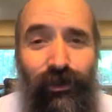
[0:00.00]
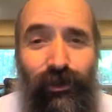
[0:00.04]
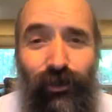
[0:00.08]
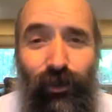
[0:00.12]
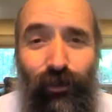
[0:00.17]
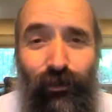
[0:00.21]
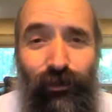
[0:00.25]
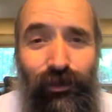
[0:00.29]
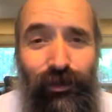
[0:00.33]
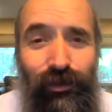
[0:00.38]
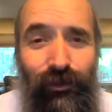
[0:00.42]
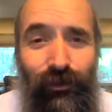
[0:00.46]

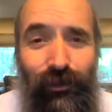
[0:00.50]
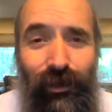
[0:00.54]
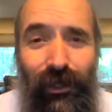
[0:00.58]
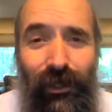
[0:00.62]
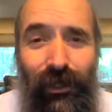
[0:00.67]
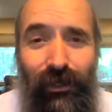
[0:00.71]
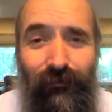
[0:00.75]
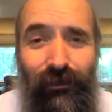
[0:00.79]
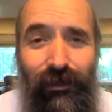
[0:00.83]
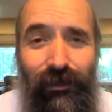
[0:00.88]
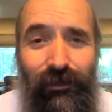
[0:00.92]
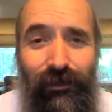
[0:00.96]
stones don't
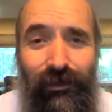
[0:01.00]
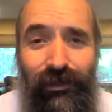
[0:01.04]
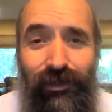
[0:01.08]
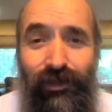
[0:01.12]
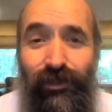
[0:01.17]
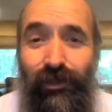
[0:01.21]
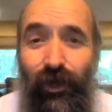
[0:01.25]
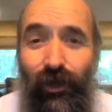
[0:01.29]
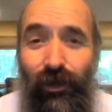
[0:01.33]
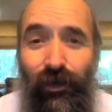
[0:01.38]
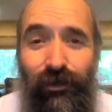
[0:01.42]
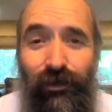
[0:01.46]
have it.
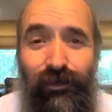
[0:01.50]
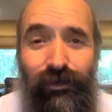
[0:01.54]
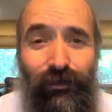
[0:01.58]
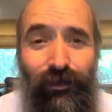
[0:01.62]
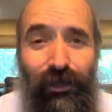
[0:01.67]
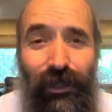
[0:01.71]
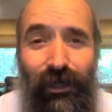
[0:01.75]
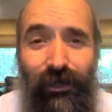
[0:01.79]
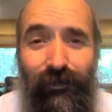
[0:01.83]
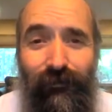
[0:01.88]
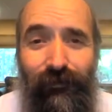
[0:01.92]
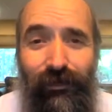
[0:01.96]
Stars
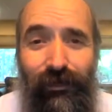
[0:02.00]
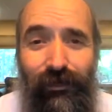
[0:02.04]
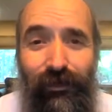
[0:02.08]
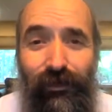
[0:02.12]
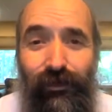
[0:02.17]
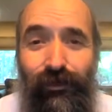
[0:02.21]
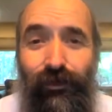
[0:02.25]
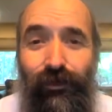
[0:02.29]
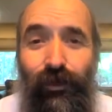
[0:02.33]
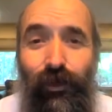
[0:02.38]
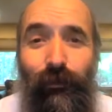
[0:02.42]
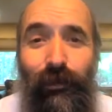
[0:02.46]
don't have it.
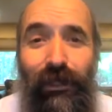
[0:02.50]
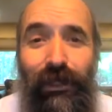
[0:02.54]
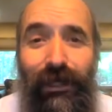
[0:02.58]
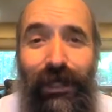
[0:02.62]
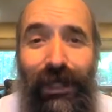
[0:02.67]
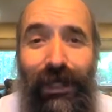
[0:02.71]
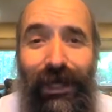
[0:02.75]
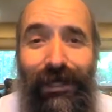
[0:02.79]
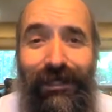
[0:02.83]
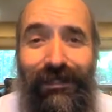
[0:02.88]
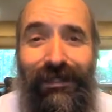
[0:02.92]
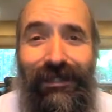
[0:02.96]

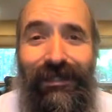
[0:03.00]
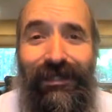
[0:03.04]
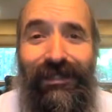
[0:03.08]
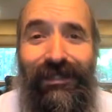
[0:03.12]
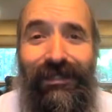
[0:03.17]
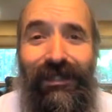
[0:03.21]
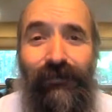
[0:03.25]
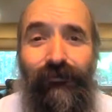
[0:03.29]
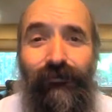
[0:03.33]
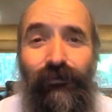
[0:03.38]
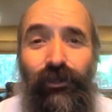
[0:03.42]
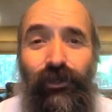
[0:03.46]
Nobody has it
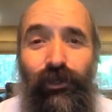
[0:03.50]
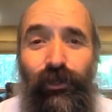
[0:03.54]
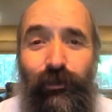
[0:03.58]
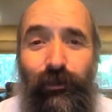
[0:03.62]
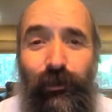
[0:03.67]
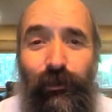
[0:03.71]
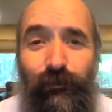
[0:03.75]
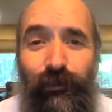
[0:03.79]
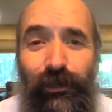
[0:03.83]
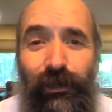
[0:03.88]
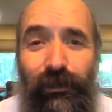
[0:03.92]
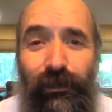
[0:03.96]
except for a
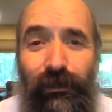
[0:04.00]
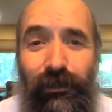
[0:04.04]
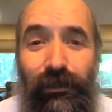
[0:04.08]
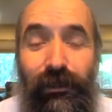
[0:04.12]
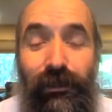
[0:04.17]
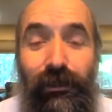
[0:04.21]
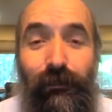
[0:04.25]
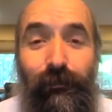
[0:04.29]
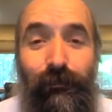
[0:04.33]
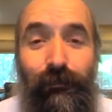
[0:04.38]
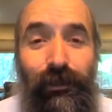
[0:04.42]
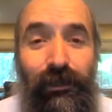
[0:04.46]
human being.
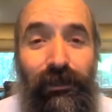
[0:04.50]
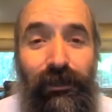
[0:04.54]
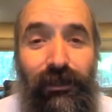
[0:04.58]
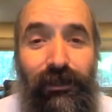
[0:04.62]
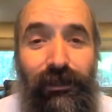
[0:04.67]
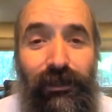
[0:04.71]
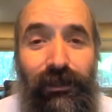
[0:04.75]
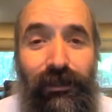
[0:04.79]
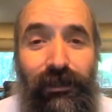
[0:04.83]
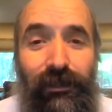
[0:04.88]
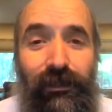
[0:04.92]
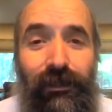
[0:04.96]
The
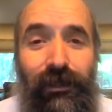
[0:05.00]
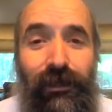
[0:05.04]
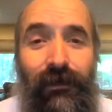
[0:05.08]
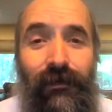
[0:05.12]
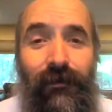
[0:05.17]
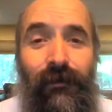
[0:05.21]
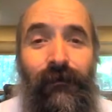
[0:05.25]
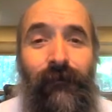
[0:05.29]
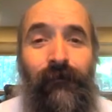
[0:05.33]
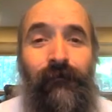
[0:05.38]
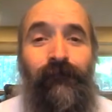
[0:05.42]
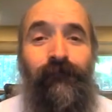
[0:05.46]
ability
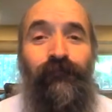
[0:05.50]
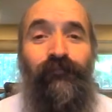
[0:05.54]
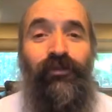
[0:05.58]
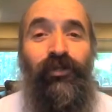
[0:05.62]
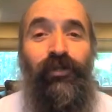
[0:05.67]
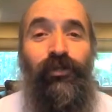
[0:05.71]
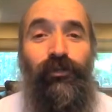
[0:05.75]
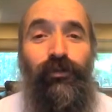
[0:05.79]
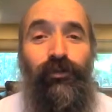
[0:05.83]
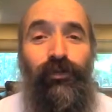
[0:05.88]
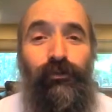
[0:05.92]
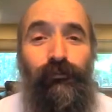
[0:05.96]

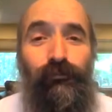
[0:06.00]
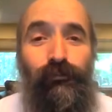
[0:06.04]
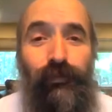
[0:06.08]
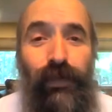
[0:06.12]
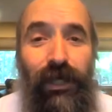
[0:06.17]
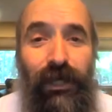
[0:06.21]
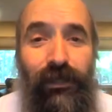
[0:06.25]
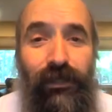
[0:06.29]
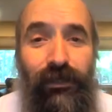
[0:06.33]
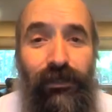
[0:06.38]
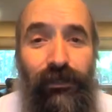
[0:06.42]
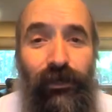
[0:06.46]
to
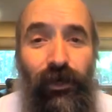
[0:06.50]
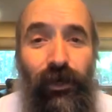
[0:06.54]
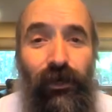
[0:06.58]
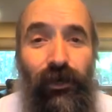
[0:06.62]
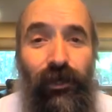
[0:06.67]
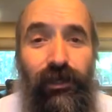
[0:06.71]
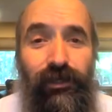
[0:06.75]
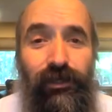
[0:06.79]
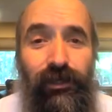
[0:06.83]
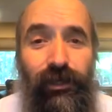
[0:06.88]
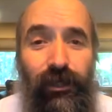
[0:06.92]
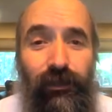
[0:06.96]
bend
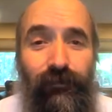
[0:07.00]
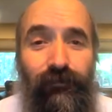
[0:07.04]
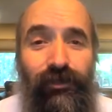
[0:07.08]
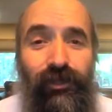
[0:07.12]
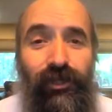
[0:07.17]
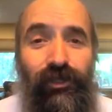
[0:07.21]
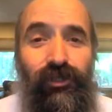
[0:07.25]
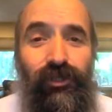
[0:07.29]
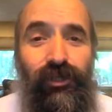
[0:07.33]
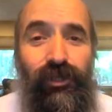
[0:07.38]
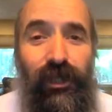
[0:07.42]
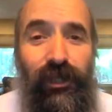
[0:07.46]
ourselves,
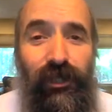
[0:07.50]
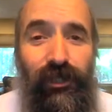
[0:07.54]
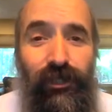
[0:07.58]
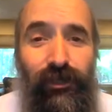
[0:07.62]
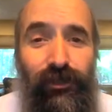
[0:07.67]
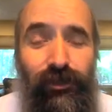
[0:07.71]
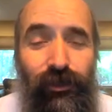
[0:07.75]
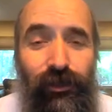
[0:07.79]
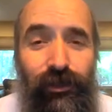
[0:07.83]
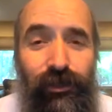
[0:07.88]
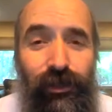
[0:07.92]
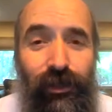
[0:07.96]
to
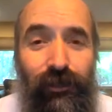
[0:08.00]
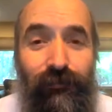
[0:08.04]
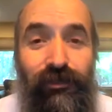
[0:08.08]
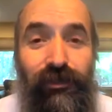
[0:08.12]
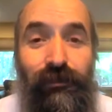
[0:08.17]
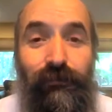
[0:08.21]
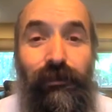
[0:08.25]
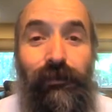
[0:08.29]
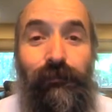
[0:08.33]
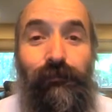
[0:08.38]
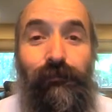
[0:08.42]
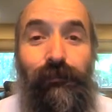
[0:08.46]
change ourselves,
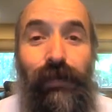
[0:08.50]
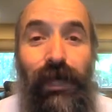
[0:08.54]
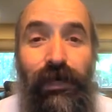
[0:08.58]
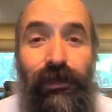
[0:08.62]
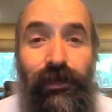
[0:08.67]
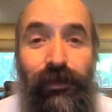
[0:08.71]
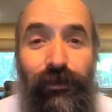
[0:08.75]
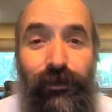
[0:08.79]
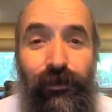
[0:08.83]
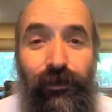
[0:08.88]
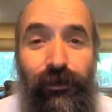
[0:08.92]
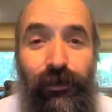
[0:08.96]
to be
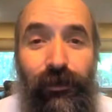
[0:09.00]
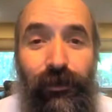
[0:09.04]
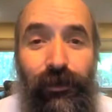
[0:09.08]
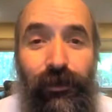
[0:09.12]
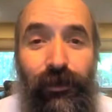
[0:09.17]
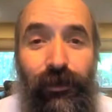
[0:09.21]
better